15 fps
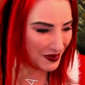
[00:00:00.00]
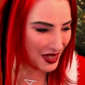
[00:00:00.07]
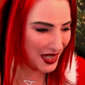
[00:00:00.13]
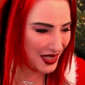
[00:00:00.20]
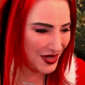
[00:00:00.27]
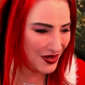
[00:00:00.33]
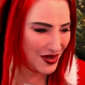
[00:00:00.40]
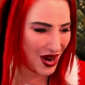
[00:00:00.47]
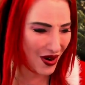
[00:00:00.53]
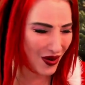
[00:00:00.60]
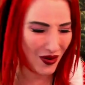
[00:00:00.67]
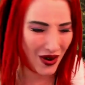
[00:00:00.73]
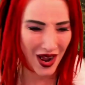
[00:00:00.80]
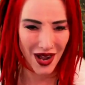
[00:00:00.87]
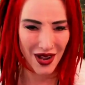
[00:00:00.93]

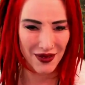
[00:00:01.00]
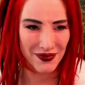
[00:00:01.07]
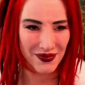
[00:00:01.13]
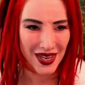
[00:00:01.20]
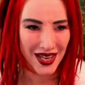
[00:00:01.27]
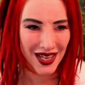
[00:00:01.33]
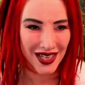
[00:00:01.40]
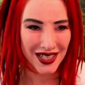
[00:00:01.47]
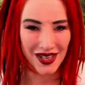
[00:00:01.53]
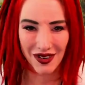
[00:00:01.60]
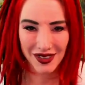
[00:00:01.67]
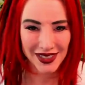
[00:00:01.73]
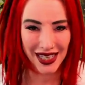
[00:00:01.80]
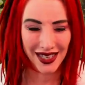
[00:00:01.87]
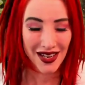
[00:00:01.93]

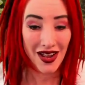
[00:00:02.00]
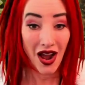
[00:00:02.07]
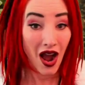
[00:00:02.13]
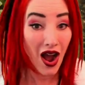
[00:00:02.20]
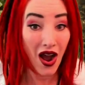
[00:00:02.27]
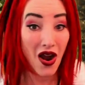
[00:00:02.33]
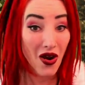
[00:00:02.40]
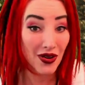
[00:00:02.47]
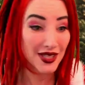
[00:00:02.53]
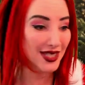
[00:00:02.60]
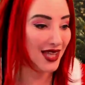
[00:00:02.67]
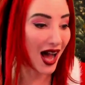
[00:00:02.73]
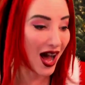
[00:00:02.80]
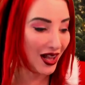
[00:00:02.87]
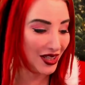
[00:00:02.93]
it's like, oh, it's
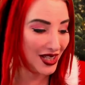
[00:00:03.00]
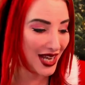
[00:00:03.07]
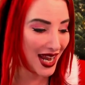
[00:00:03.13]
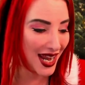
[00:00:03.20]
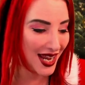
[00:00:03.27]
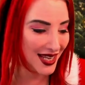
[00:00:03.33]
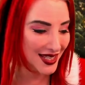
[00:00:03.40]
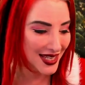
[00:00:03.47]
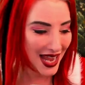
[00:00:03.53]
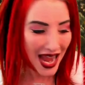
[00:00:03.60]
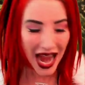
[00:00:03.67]
the holidays.